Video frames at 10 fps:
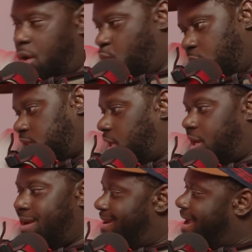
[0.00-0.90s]
wasn't
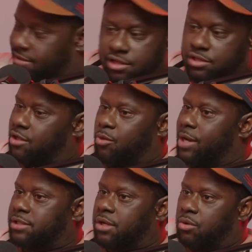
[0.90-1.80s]
connected to the
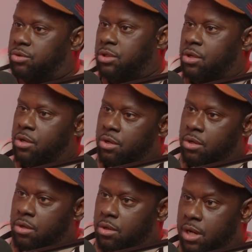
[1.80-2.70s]
West Coast.
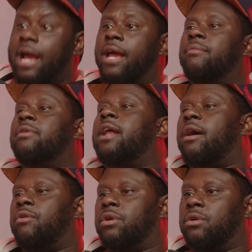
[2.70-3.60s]
Okay. I am
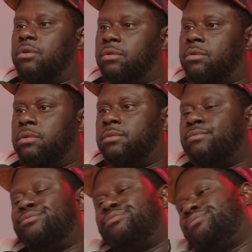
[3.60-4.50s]
now. None of them niggas, none
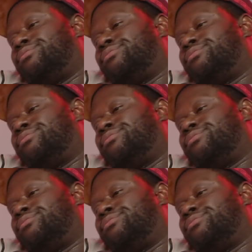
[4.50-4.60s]
set. of these